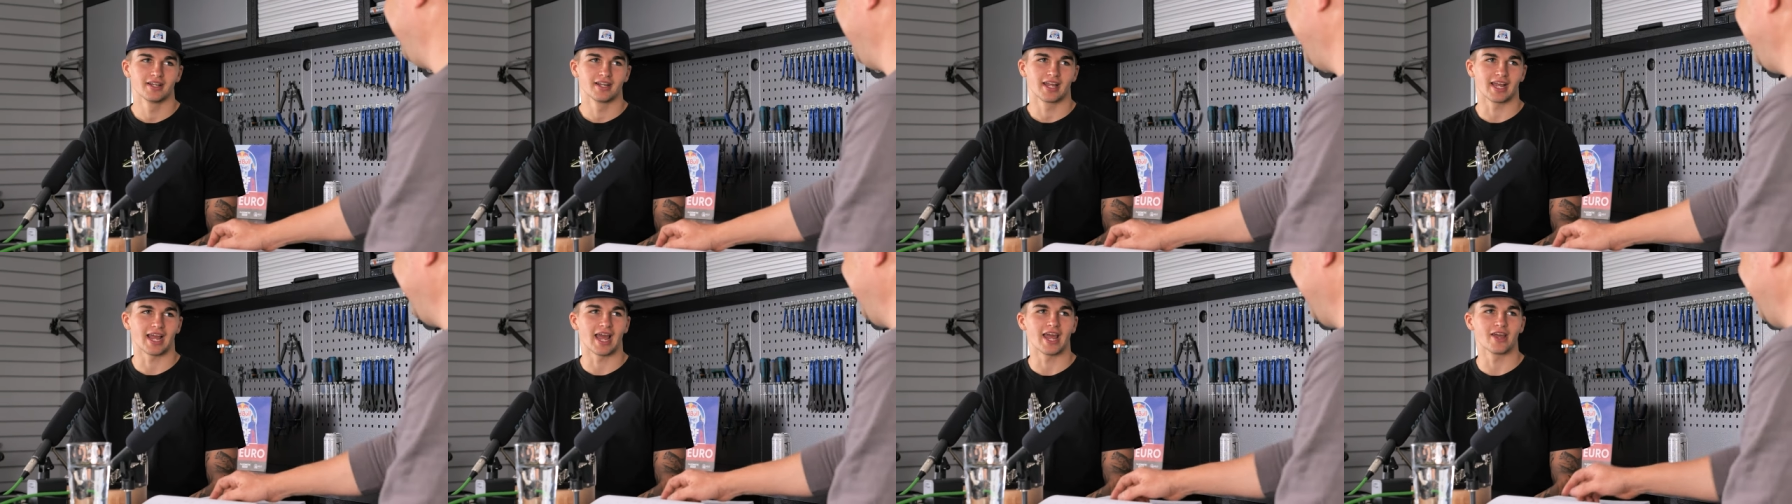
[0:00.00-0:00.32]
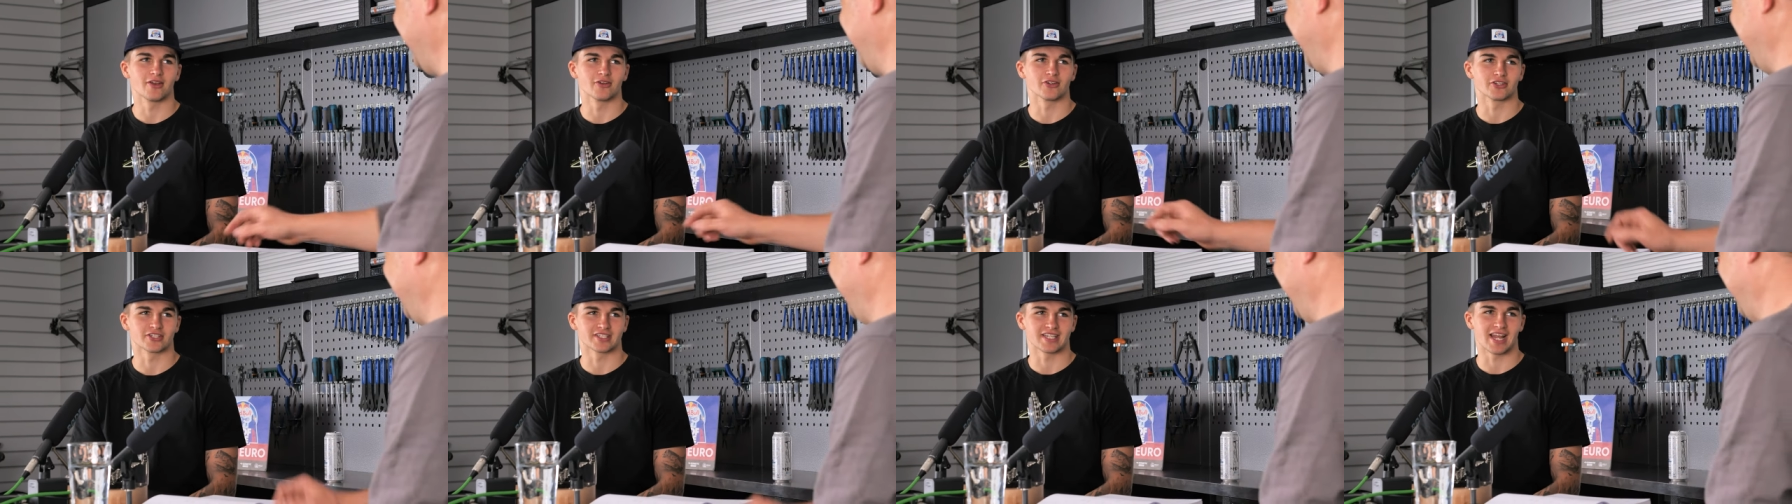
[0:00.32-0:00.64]
I
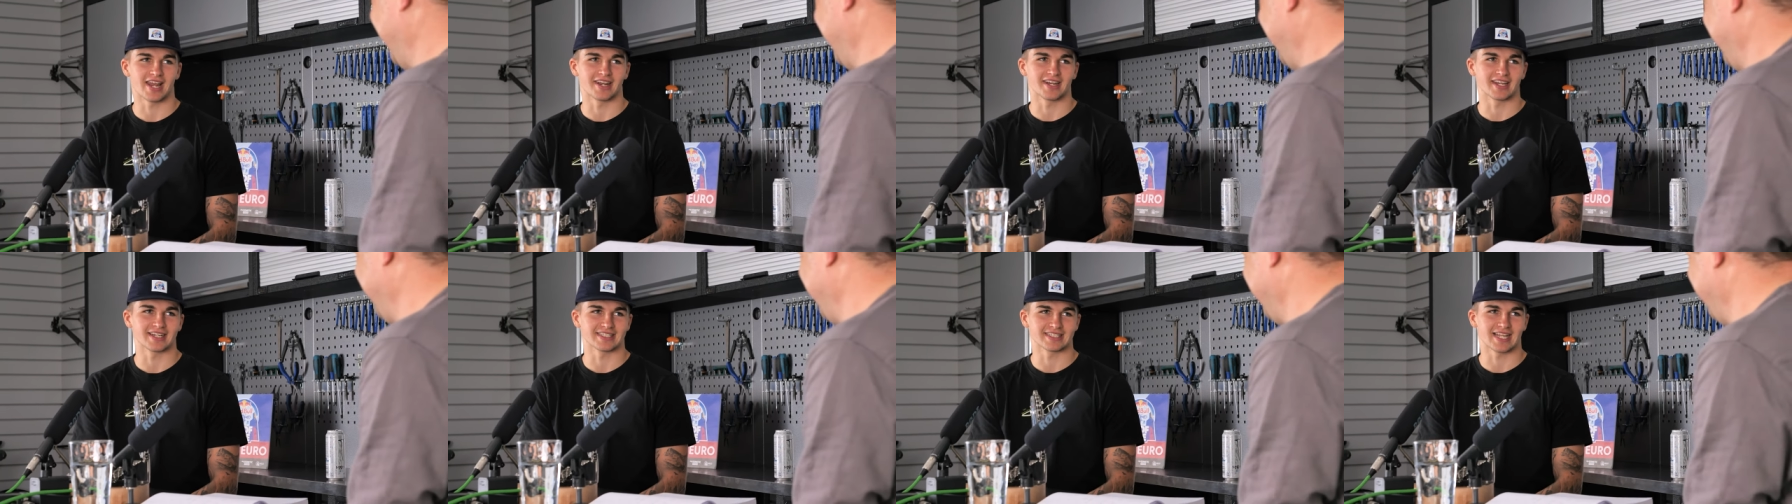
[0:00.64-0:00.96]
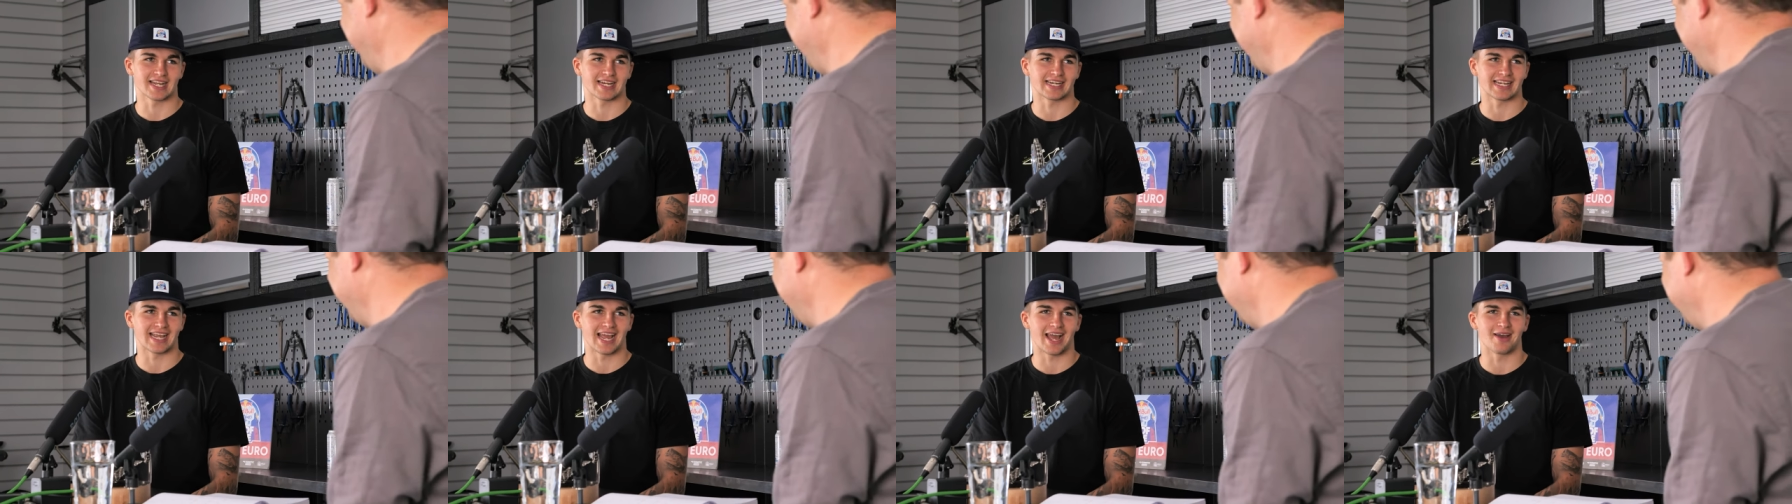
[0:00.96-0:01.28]
understand
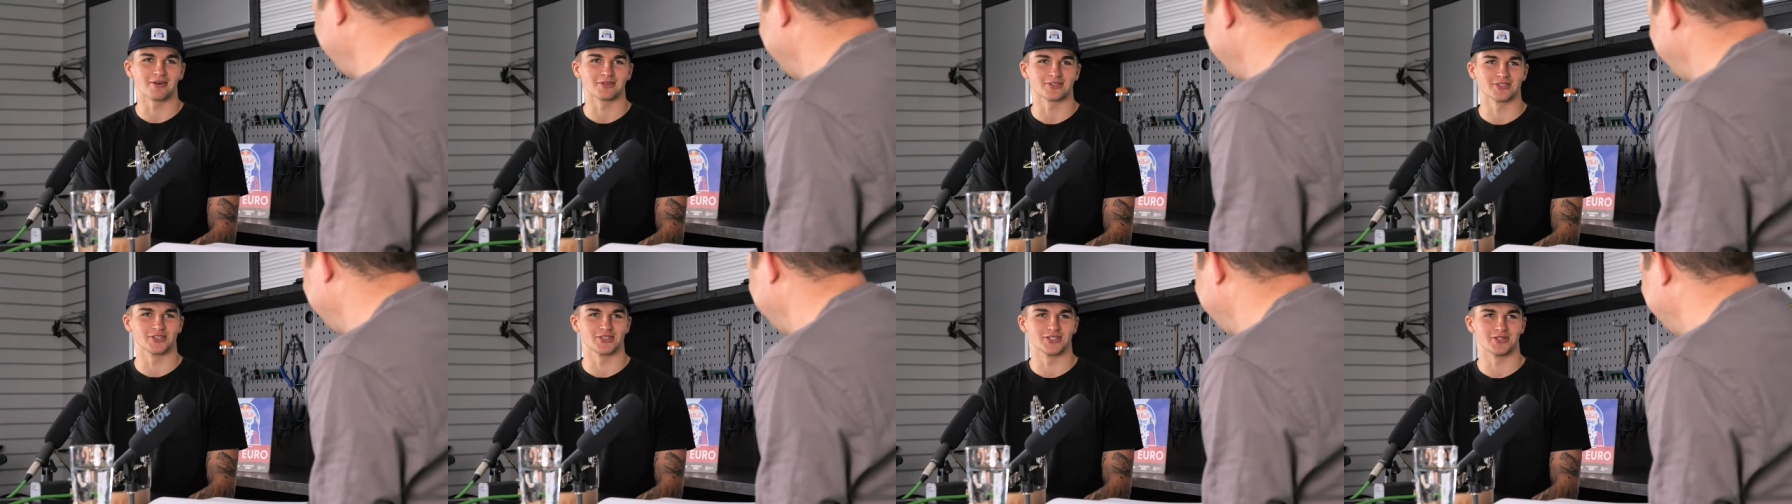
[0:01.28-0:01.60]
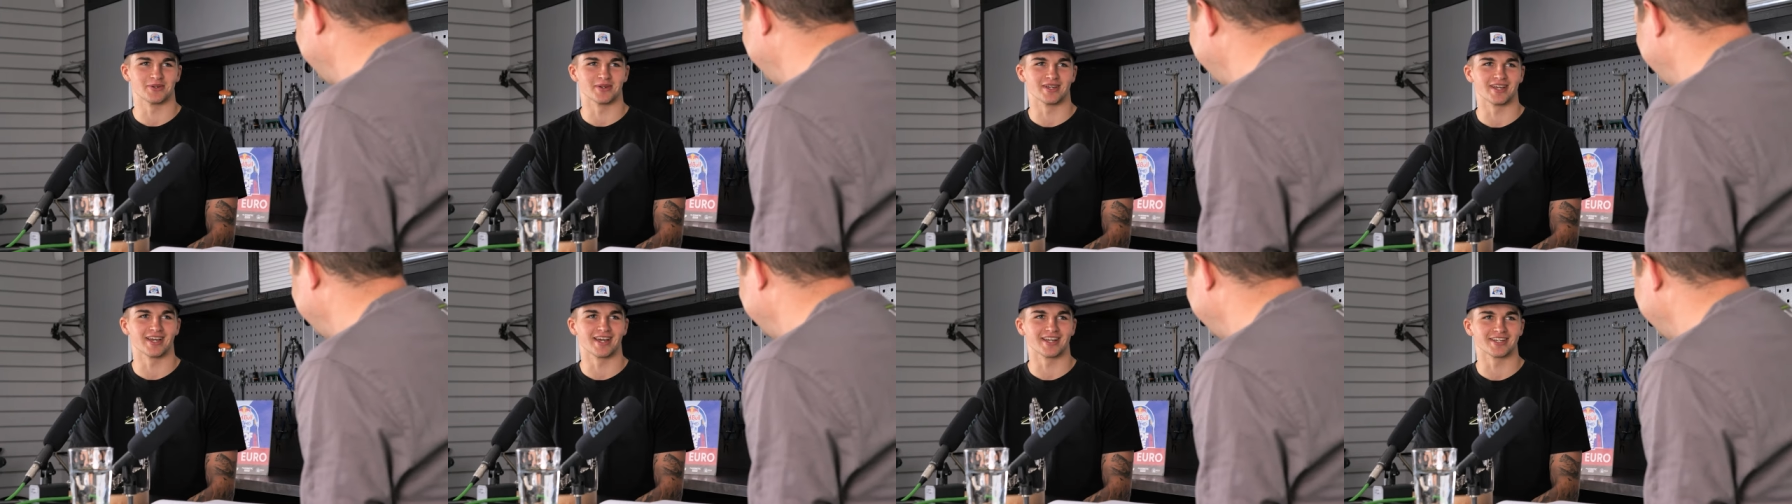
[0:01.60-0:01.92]
exactly how to do
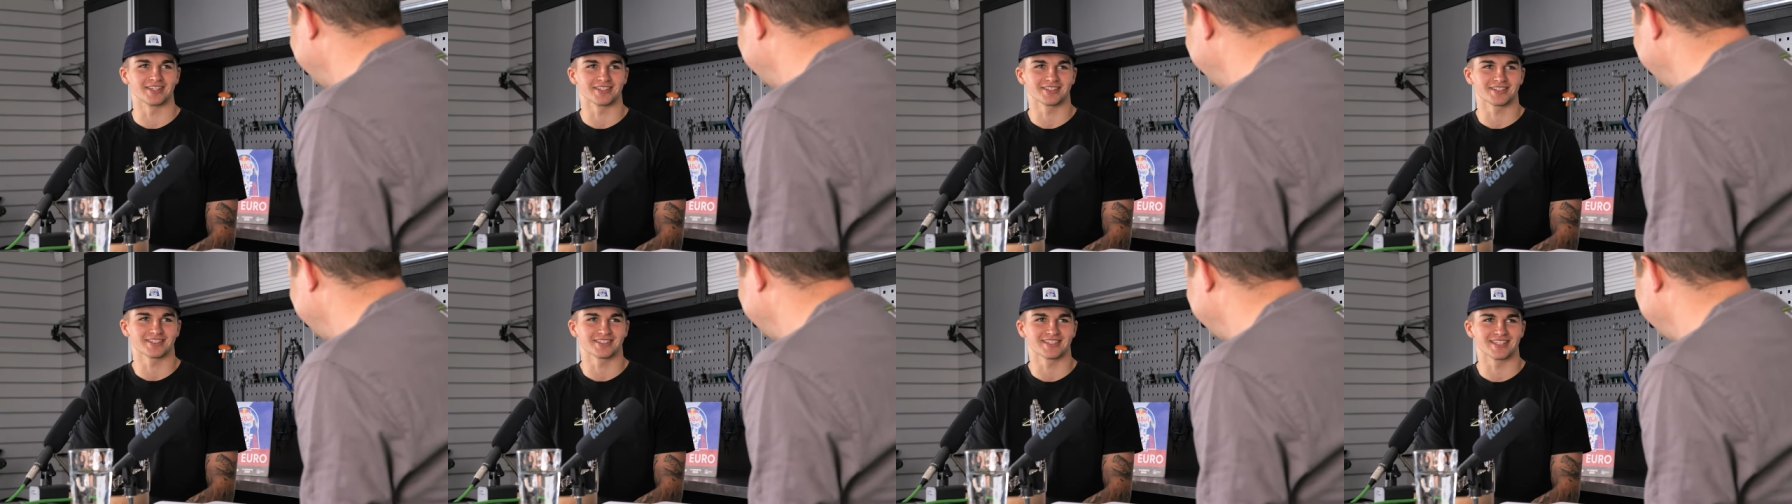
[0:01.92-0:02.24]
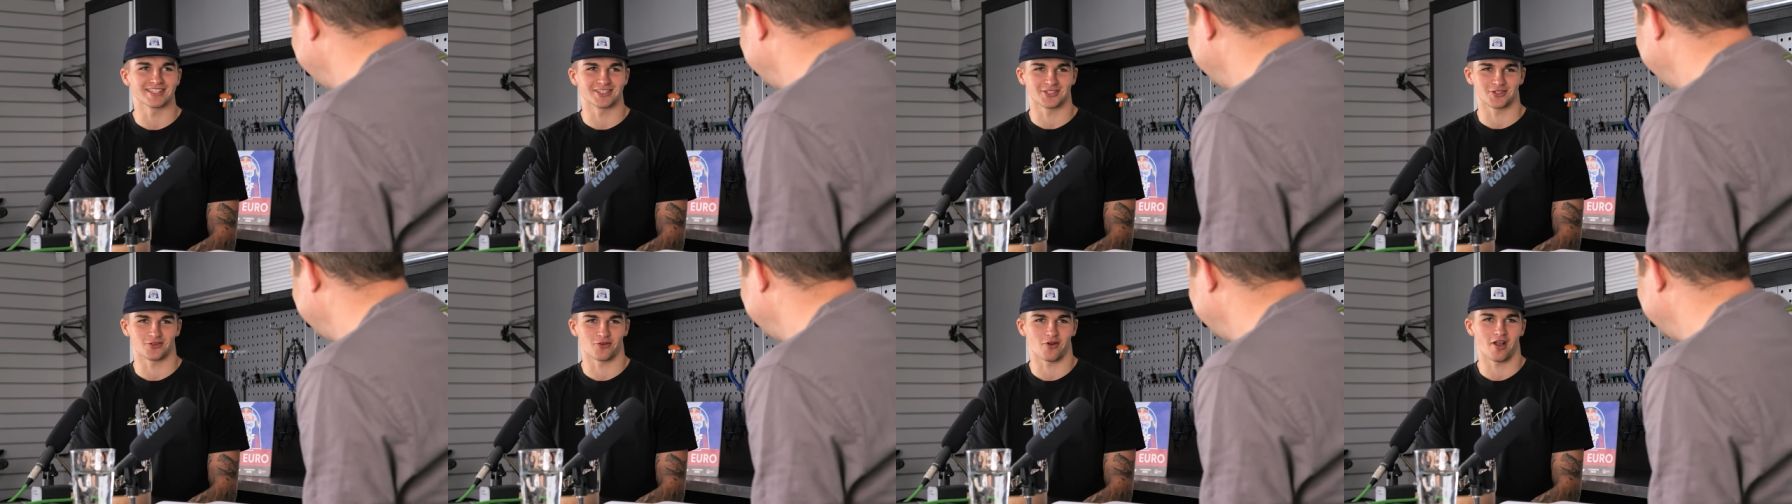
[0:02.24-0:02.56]
it.
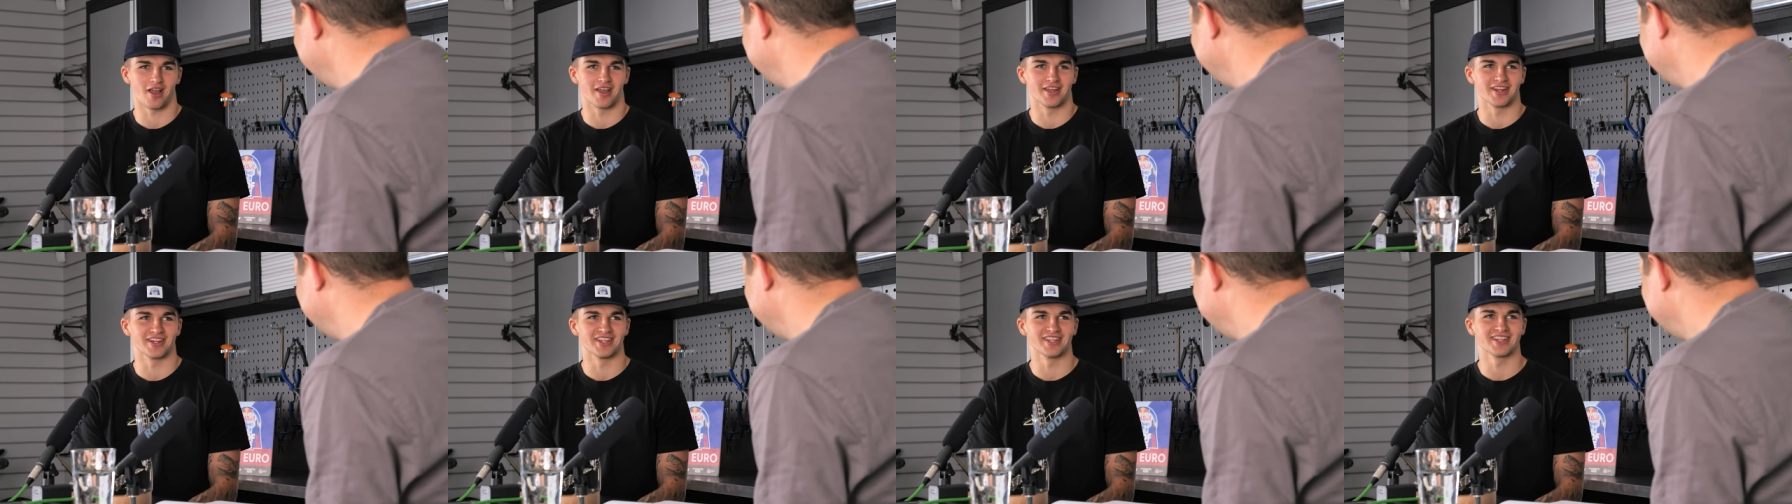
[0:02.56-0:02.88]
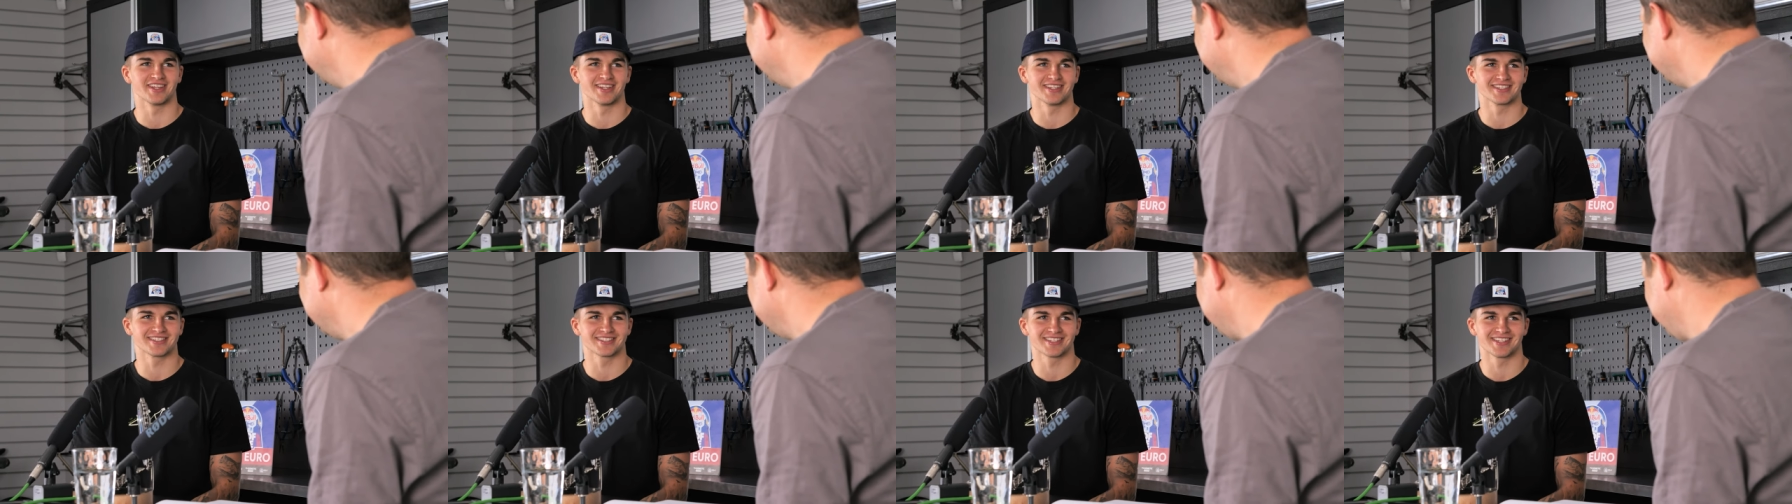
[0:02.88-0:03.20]
It's trying
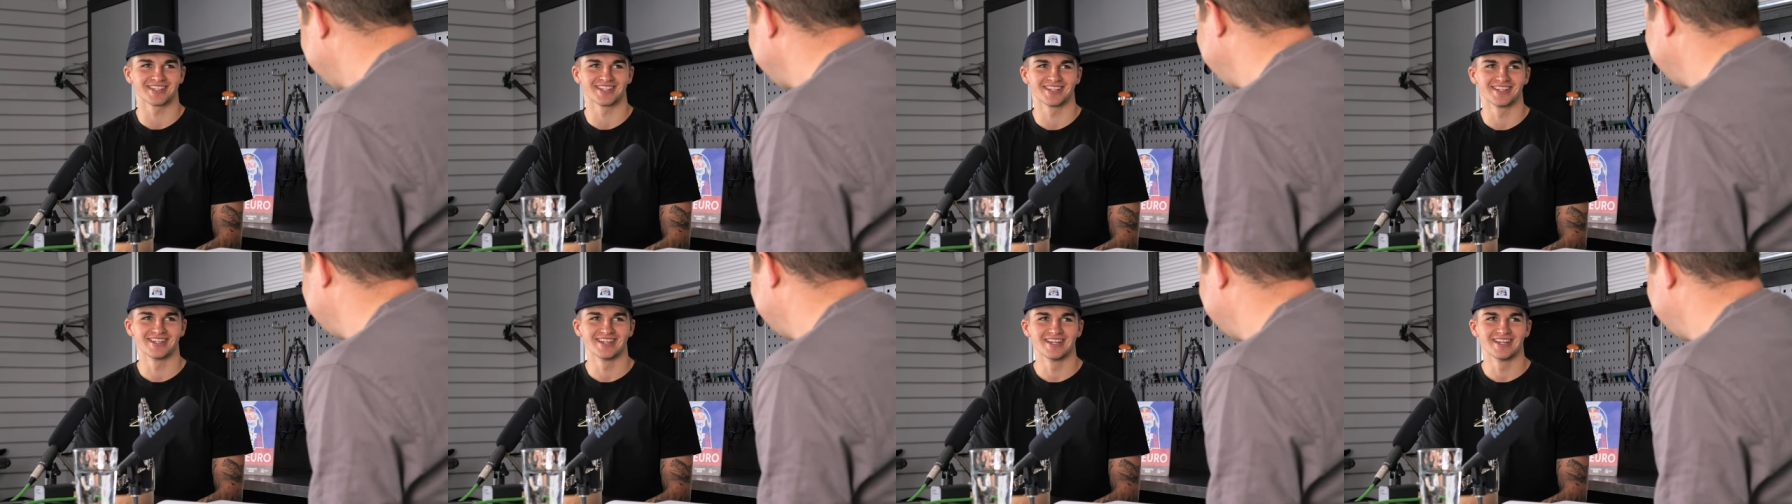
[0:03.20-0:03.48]
it.